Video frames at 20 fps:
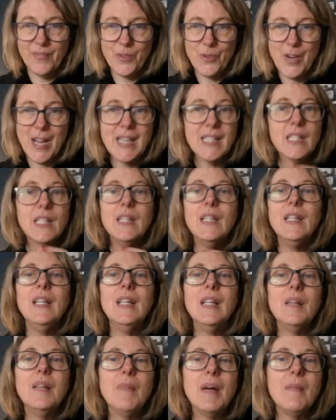All right,
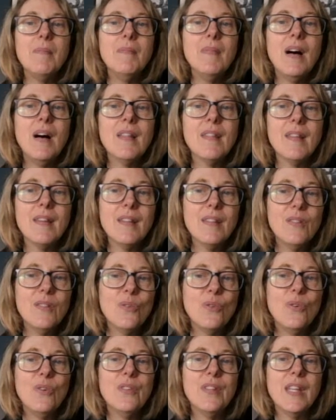my mother
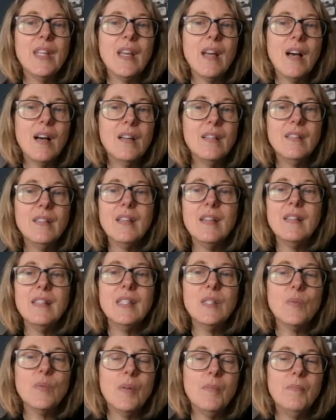thought the
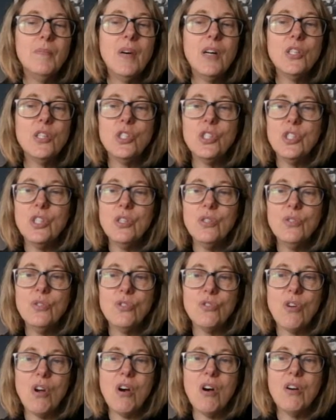onions were much too
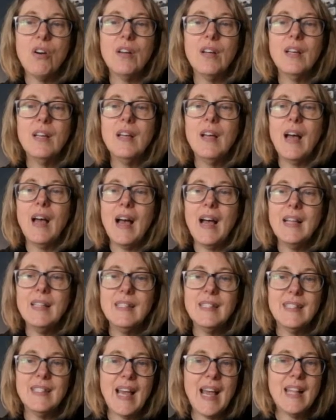strong
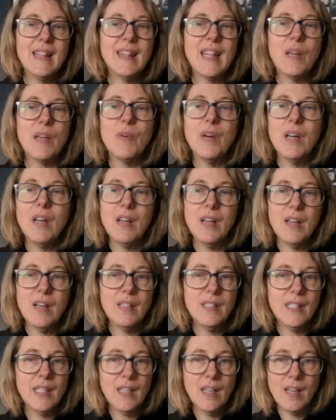and said they were
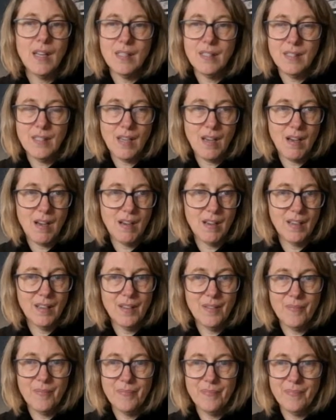hurting her tongue.